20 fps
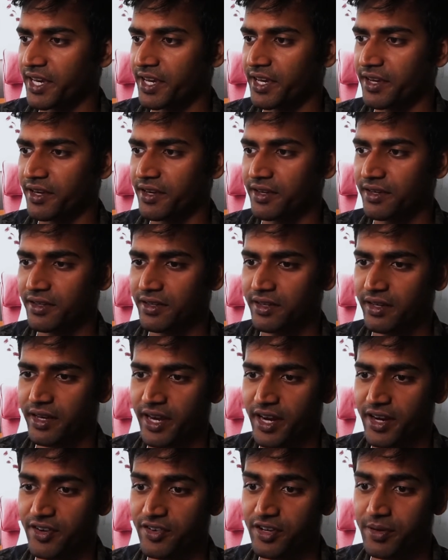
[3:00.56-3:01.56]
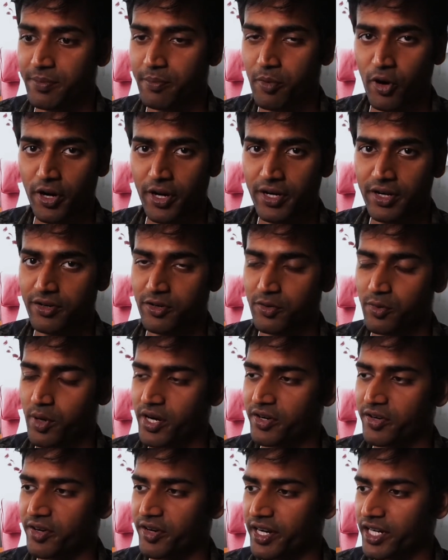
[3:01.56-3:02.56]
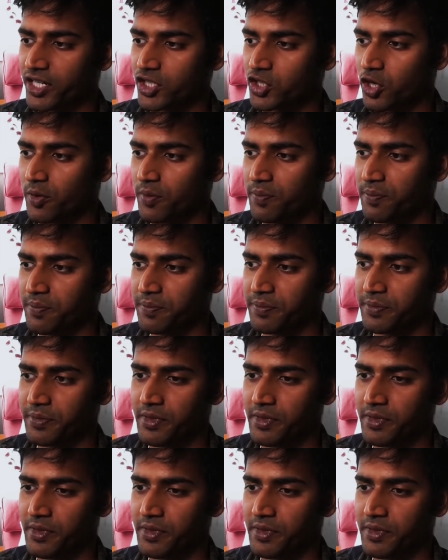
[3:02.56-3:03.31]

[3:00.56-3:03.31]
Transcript: a entry point to our training job